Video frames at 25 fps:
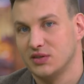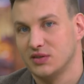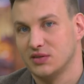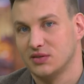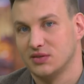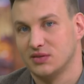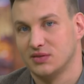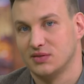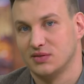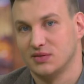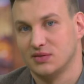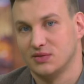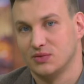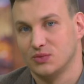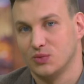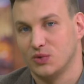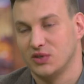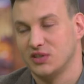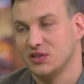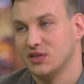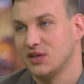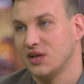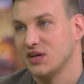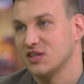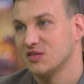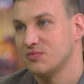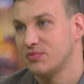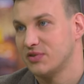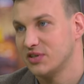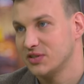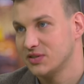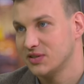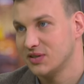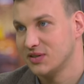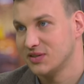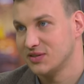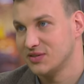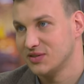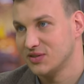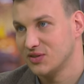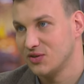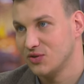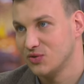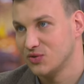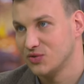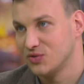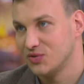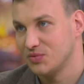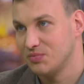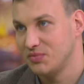the what the next president is
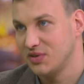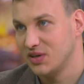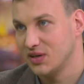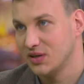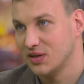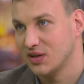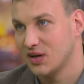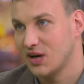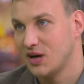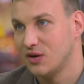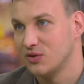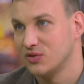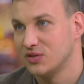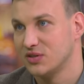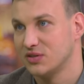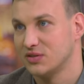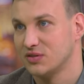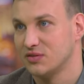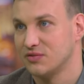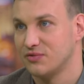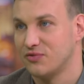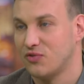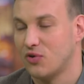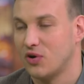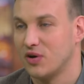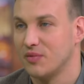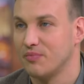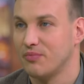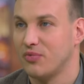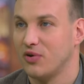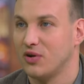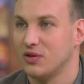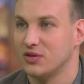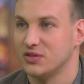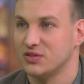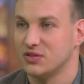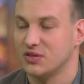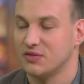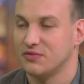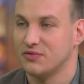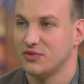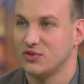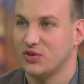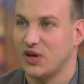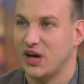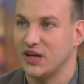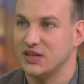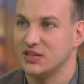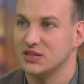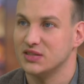going to be and how the foreign policy of the
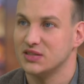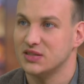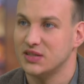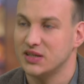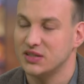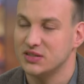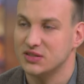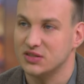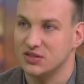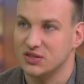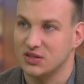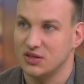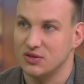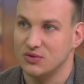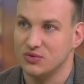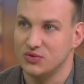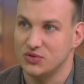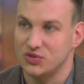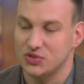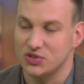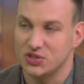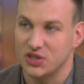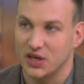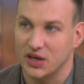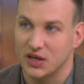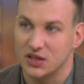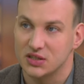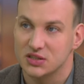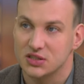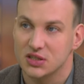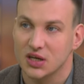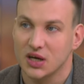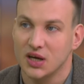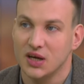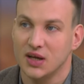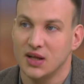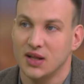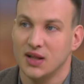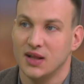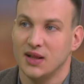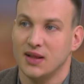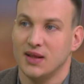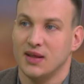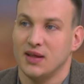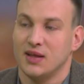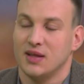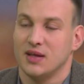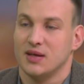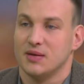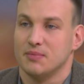United States is going to change.
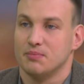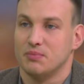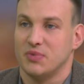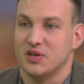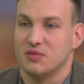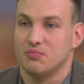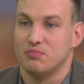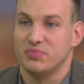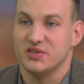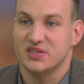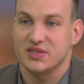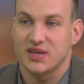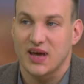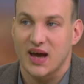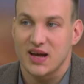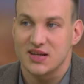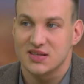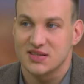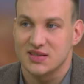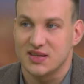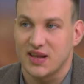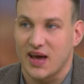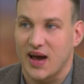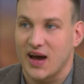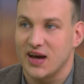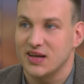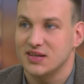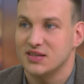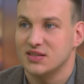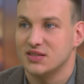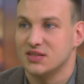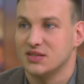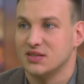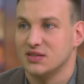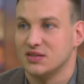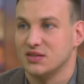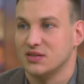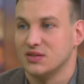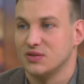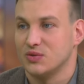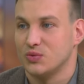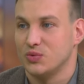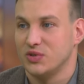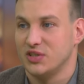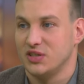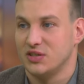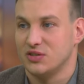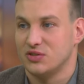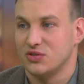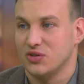But besides that, uh,
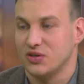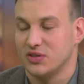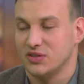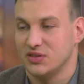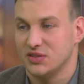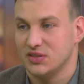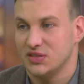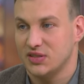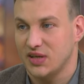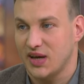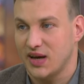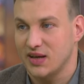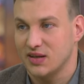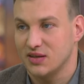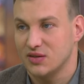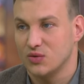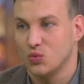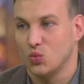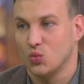we need to understand